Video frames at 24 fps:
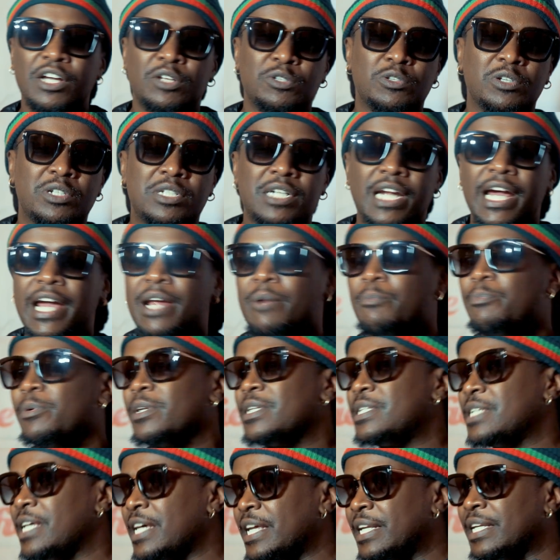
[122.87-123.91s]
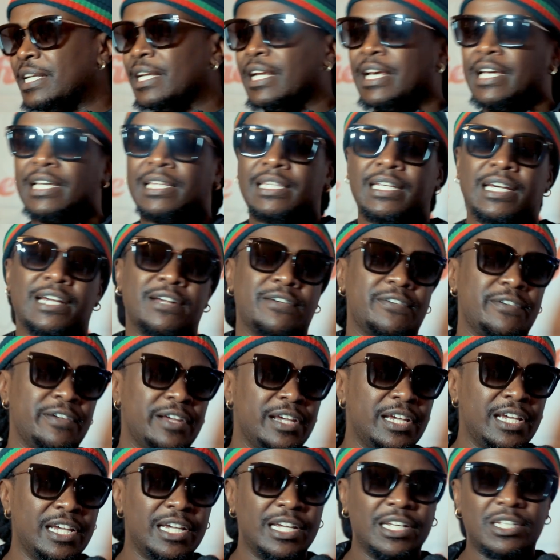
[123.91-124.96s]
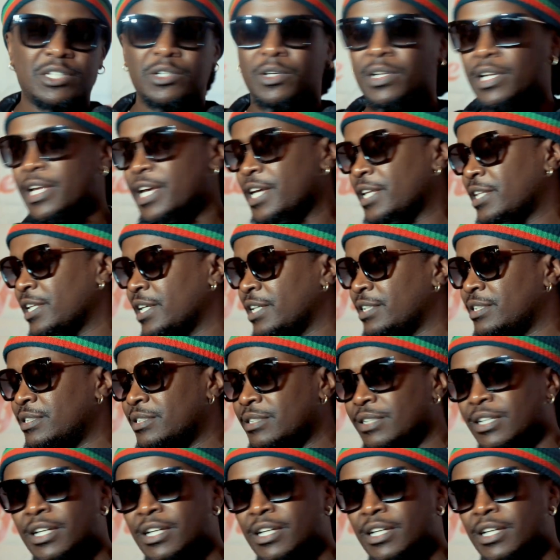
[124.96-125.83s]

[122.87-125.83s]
to try and pretend like they're rich or like they're,